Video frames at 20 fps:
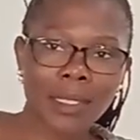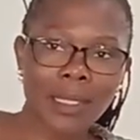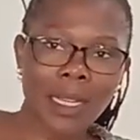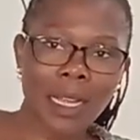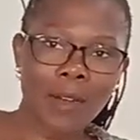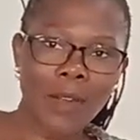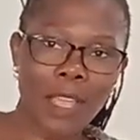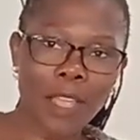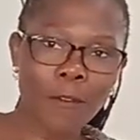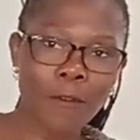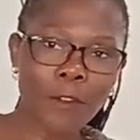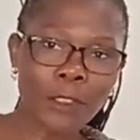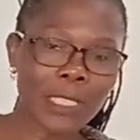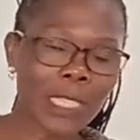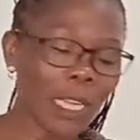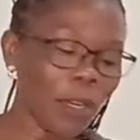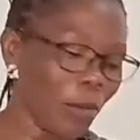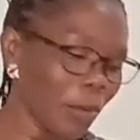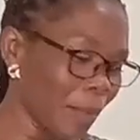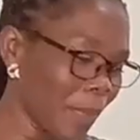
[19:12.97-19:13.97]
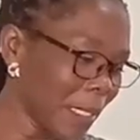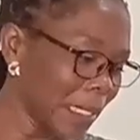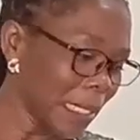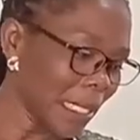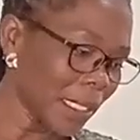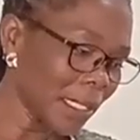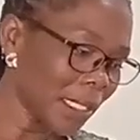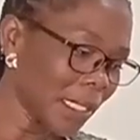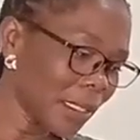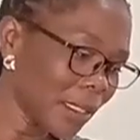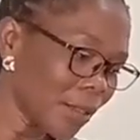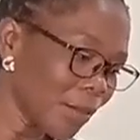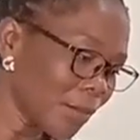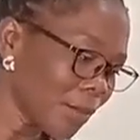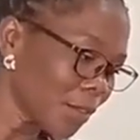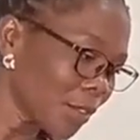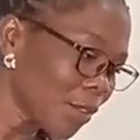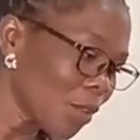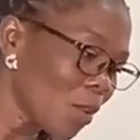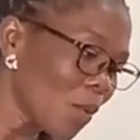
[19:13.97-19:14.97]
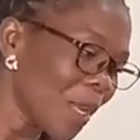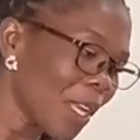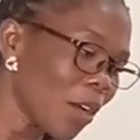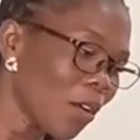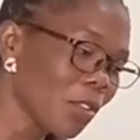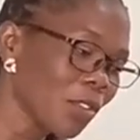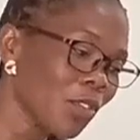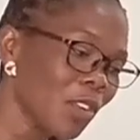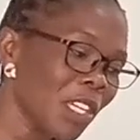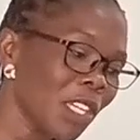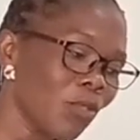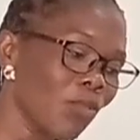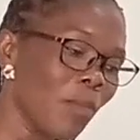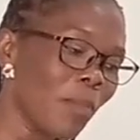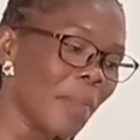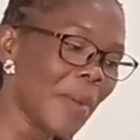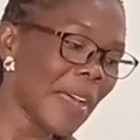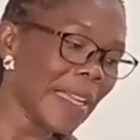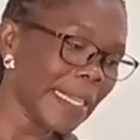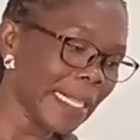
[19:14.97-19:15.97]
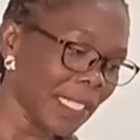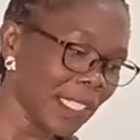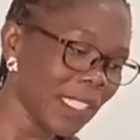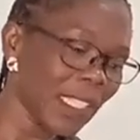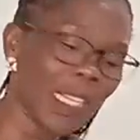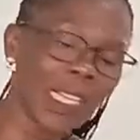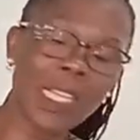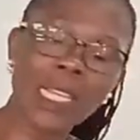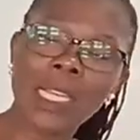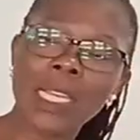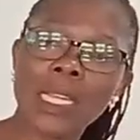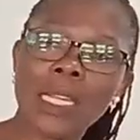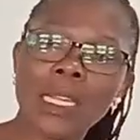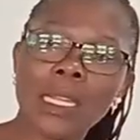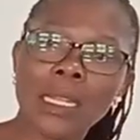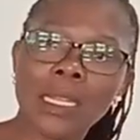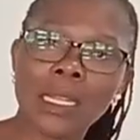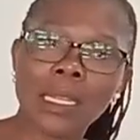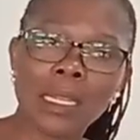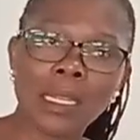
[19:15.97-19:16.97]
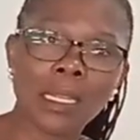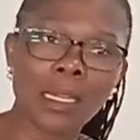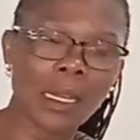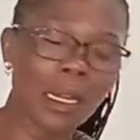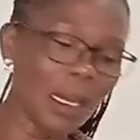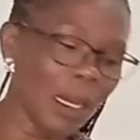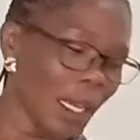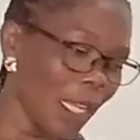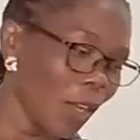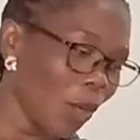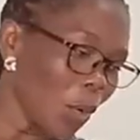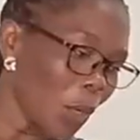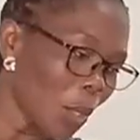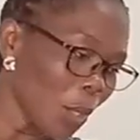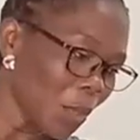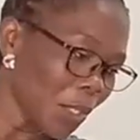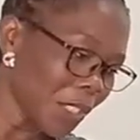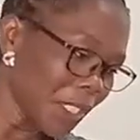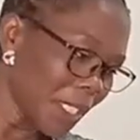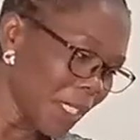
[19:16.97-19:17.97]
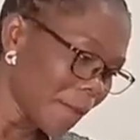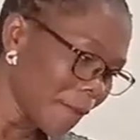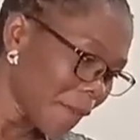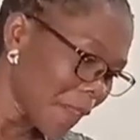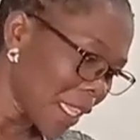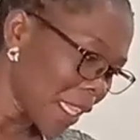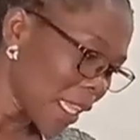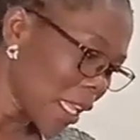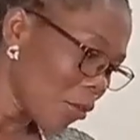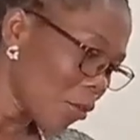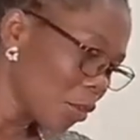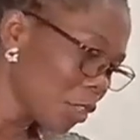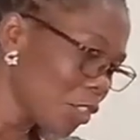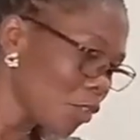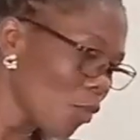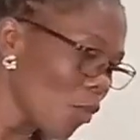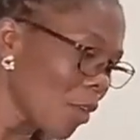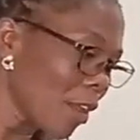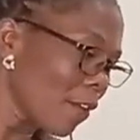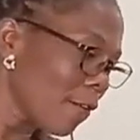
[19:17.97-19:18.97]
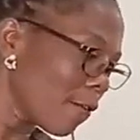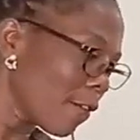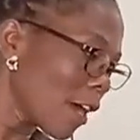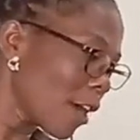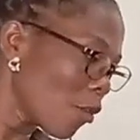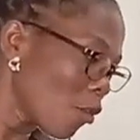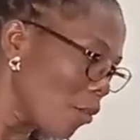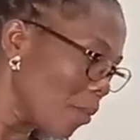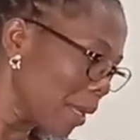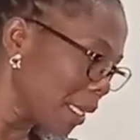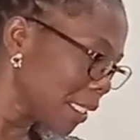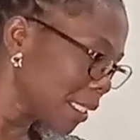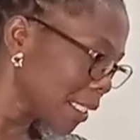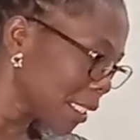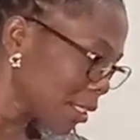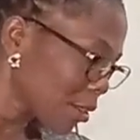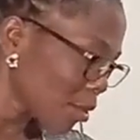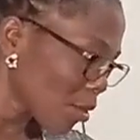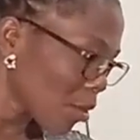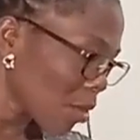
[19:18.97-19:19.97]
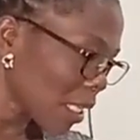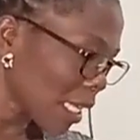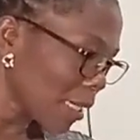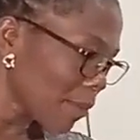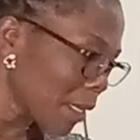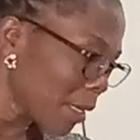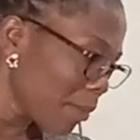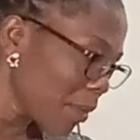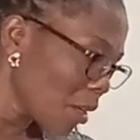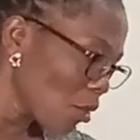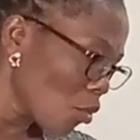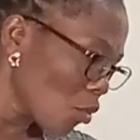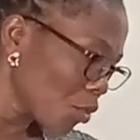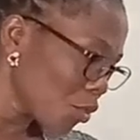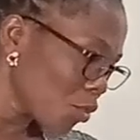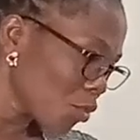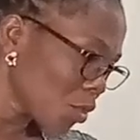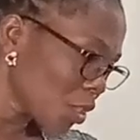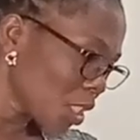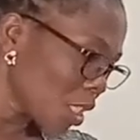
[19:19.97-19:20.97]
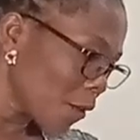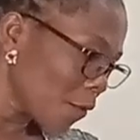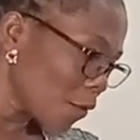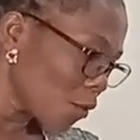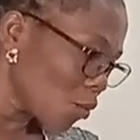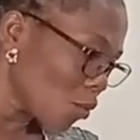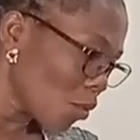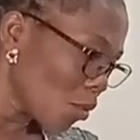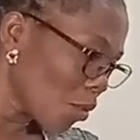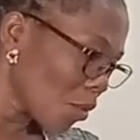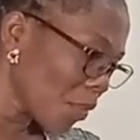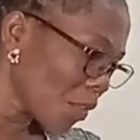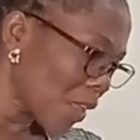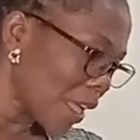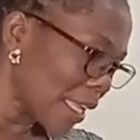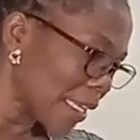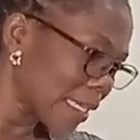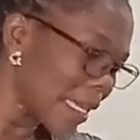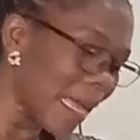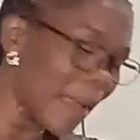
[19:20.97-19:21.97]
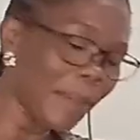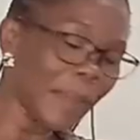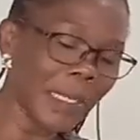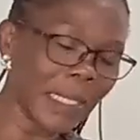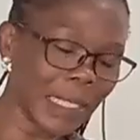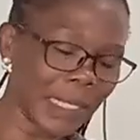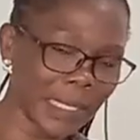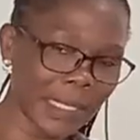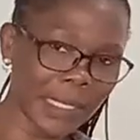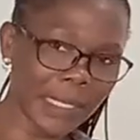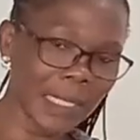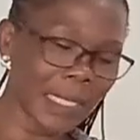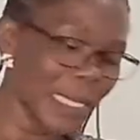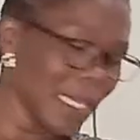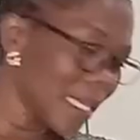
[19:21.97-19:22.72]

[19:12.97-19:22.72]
Our effort cannot be successful. So we also need to manage the ecology, the ecological environment, so that it may be conducive to growth and happiness,